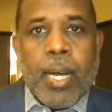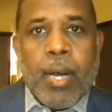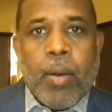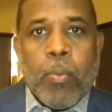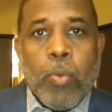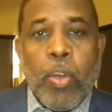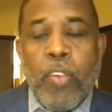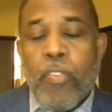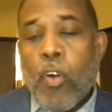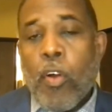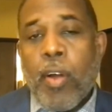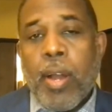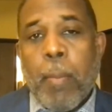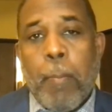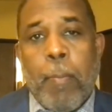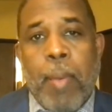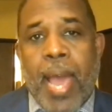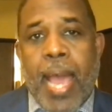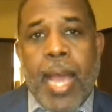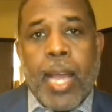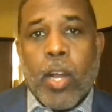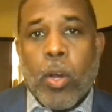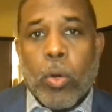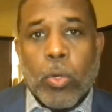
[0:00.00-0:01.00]
We've already
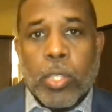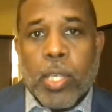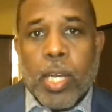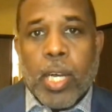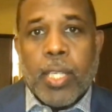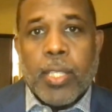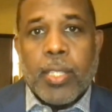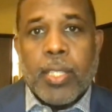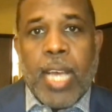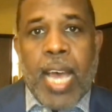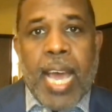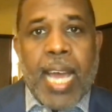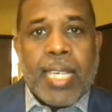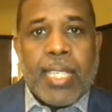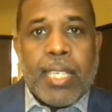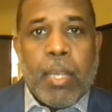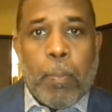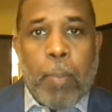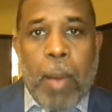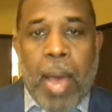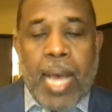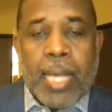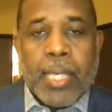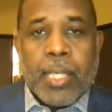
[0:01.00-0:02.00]
banned ghost guns. I actually
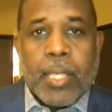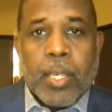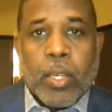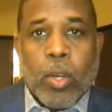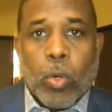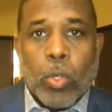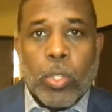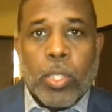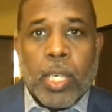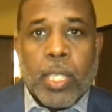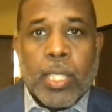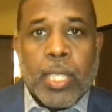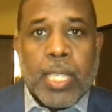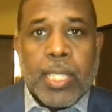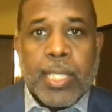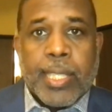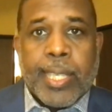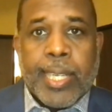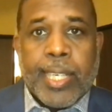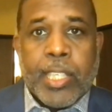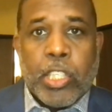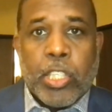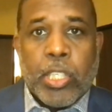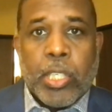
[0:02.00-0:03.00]
passed the ghost gun
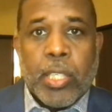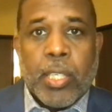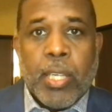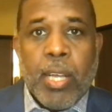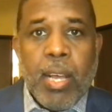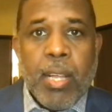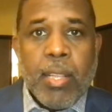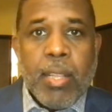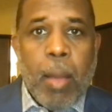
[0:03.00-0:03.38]
legislation